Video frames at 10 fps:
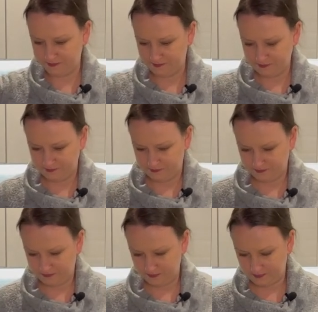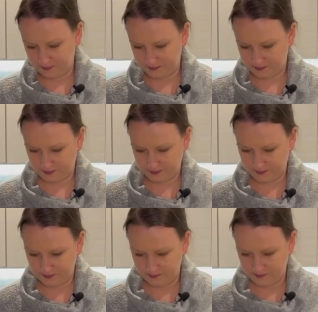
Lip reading: No one is speaking in this clip.